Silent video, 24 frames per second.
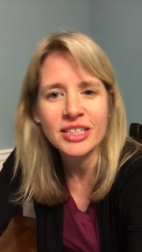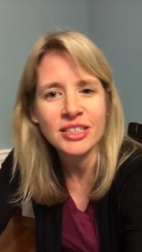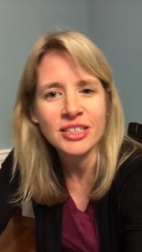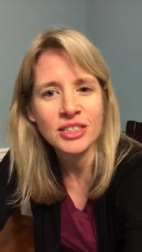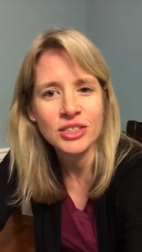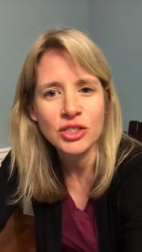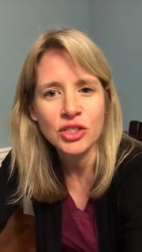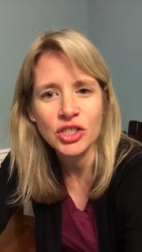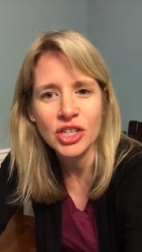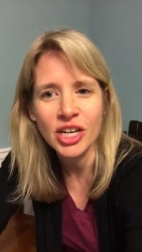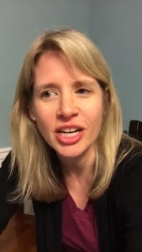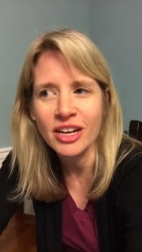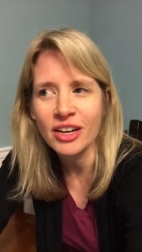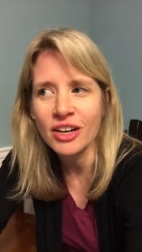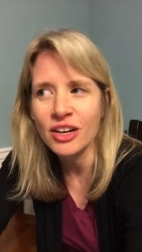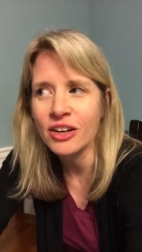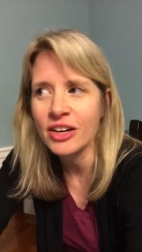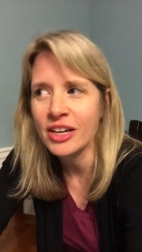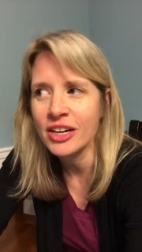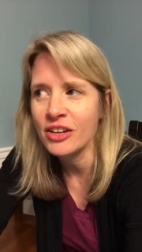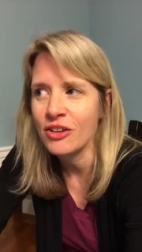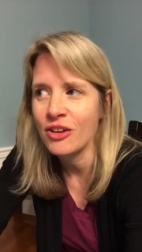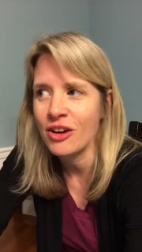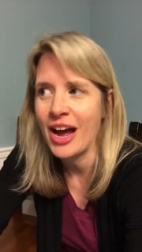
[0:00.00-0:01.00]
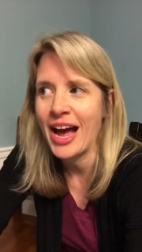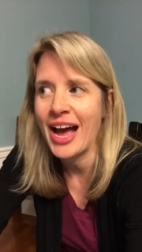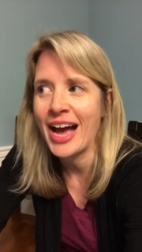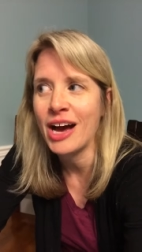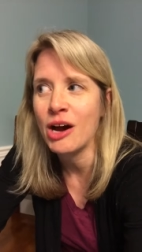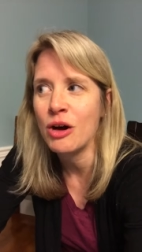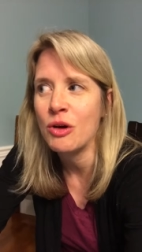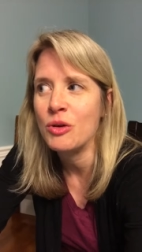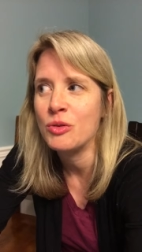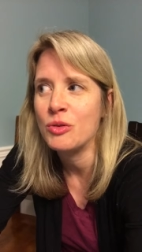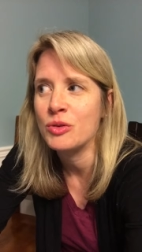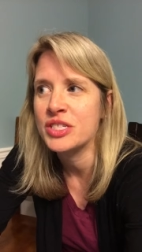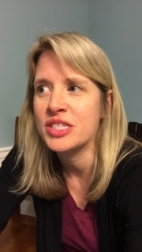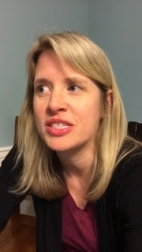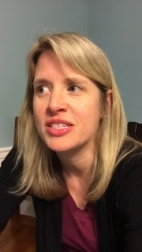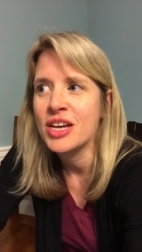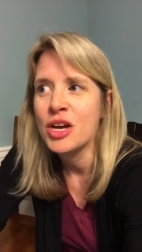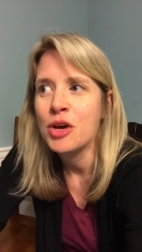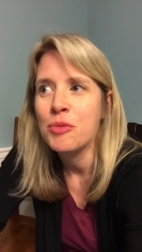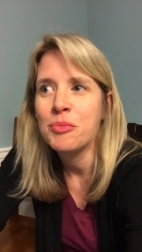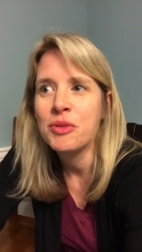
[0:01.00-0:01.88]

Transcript: in a chair at your house